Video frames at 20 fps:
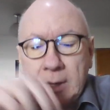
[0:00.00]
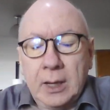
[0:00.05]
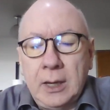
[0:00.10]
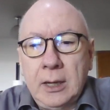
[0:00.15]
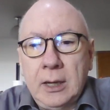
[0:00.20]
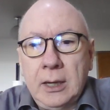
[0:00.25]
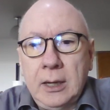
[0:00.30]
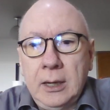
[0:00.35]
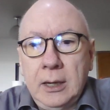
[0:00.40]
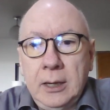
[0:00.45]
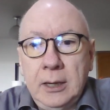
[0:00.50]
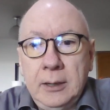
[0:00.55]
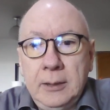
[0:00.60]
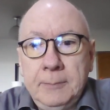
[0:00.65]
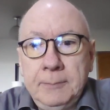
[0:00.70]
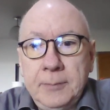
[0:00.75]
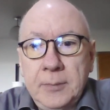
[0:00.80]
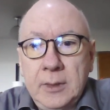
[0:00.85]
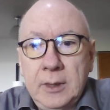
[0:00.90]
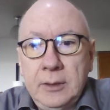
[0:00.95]

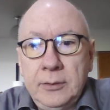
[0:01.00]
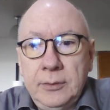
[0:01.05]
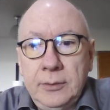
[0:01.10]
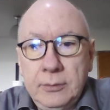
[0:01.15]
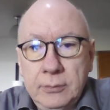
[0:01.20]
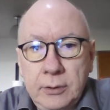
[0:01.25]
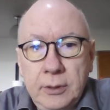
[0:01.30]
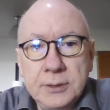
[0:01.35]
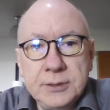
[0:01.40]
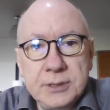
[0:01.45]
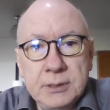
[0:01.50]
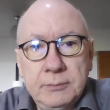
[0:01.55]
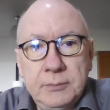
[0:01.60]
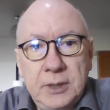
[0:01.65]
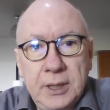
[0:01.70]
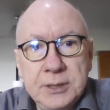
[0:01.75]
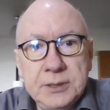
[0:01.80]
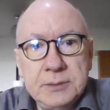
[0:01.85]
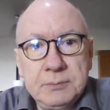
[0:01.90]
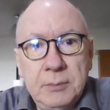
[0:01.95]
There are some
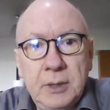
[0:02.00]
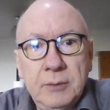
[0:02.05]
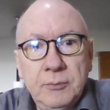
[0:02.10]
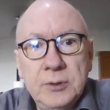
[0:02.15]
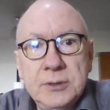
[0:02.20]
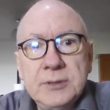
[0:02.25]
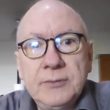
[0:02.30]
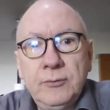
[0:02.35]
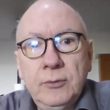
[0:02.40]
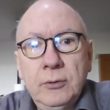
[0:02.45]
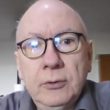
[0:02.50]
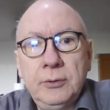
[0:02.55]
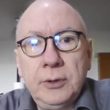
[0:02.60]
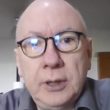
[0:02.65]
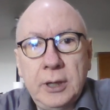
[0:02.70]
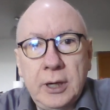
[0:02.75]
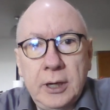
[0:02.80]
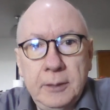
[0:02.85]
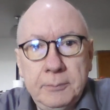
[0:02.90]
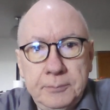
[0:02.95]
nice memories of growing up,